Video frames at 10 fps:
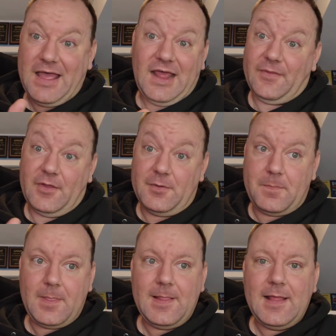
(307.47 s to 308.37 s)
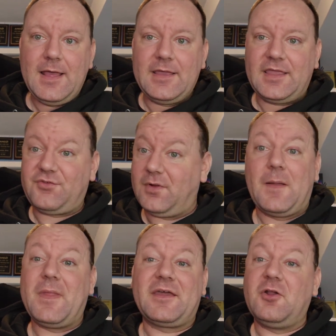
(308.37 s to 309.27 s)
I don't know. Guess what?
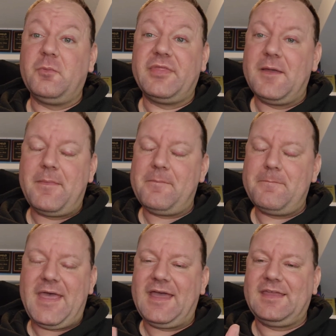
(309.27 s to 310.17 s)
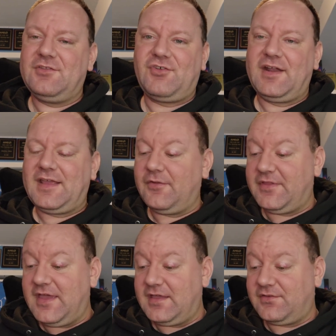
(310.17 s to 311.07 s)
I'm not going to open that packet and try to count
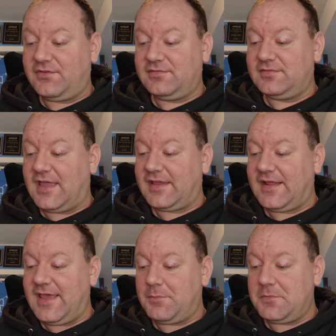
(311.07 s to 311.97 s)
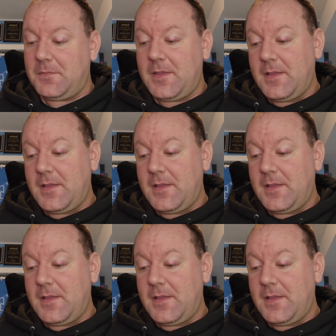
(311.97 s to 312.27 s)
the eggs. Not going to happen.